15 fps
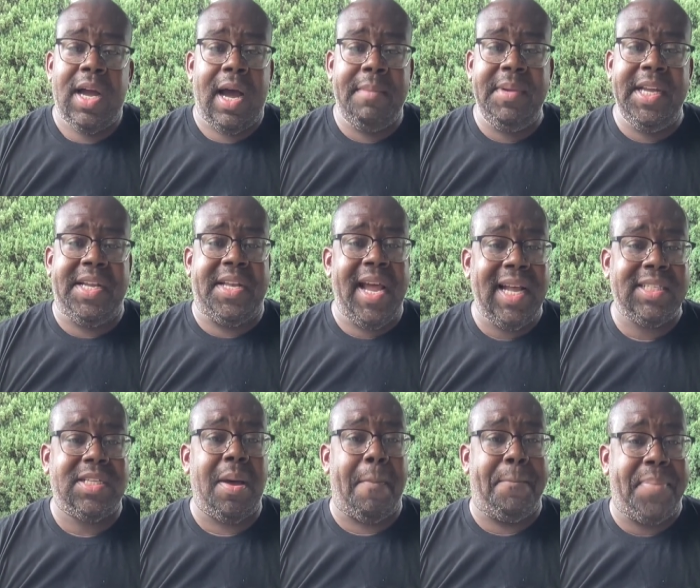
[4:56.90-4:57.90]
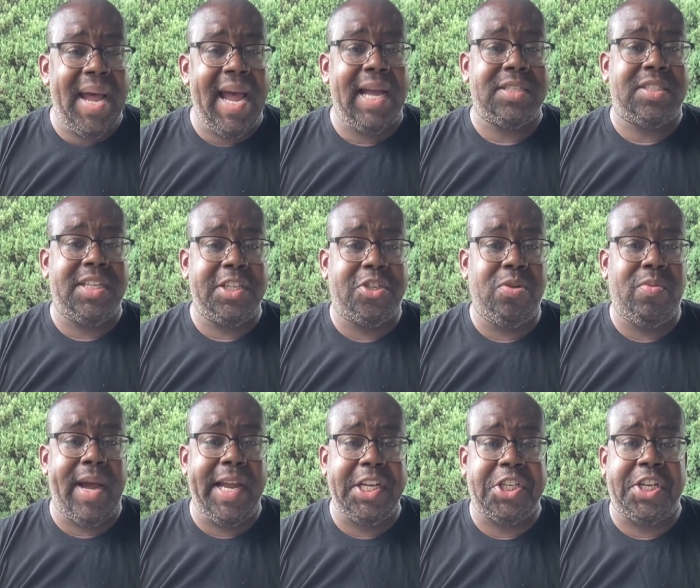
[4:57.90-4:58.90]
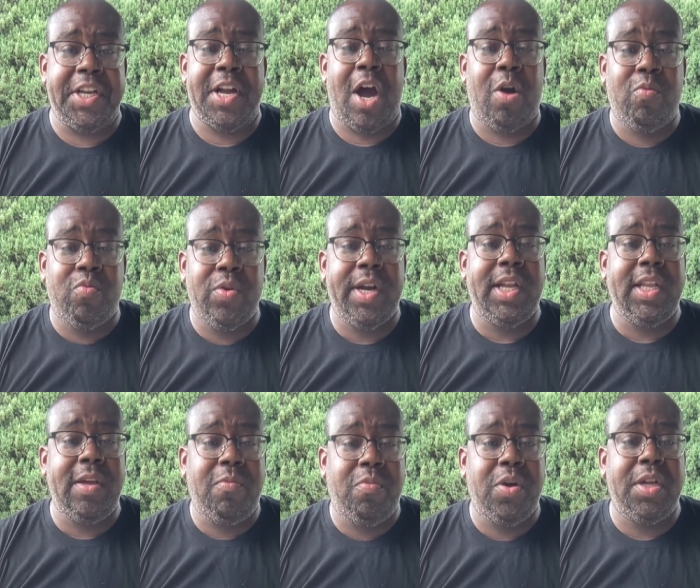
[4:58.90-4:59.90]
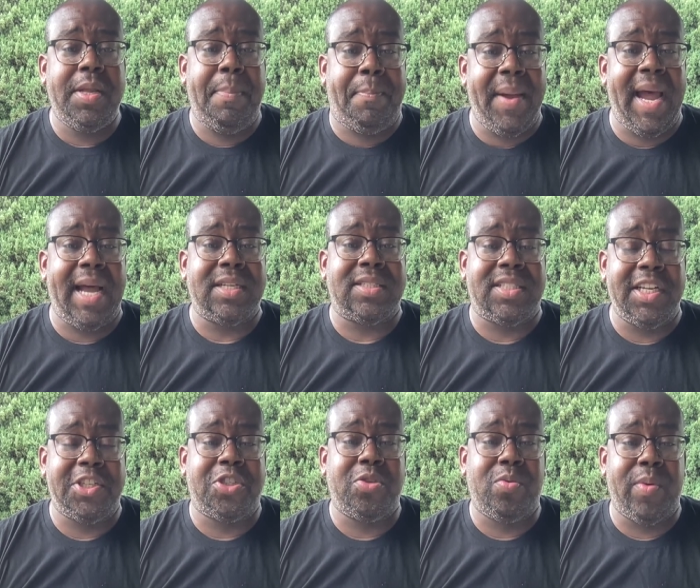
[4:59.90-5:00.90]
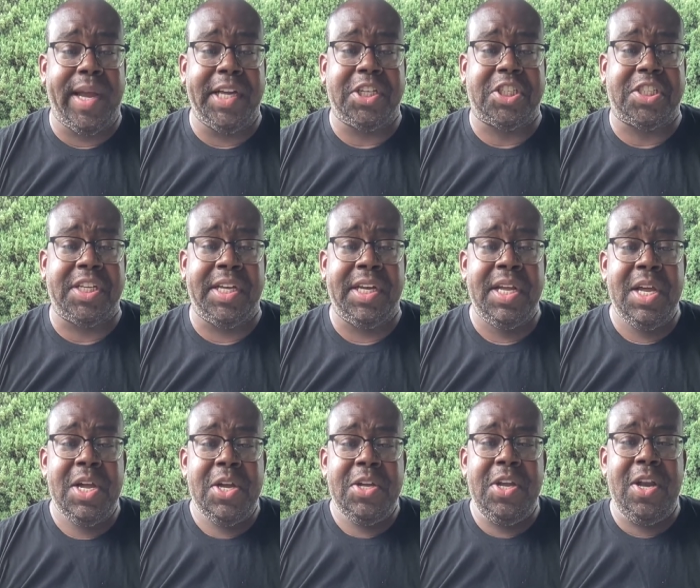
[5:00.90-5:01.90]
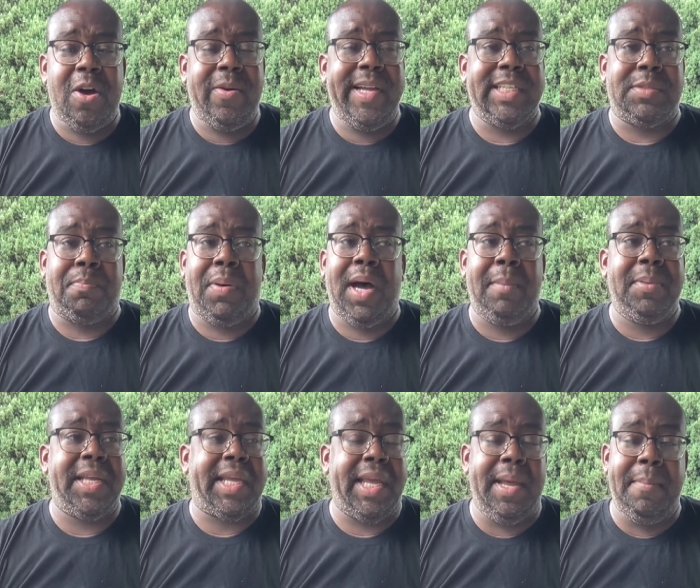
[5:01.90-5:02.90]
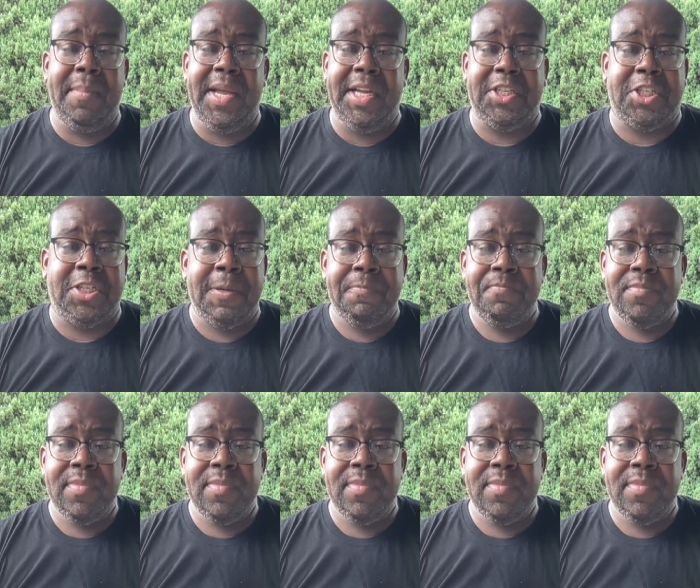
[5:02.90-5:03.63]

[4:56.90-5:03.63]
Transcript: I mean, that's a bad situation. A really, really bad situation. You know, his public image,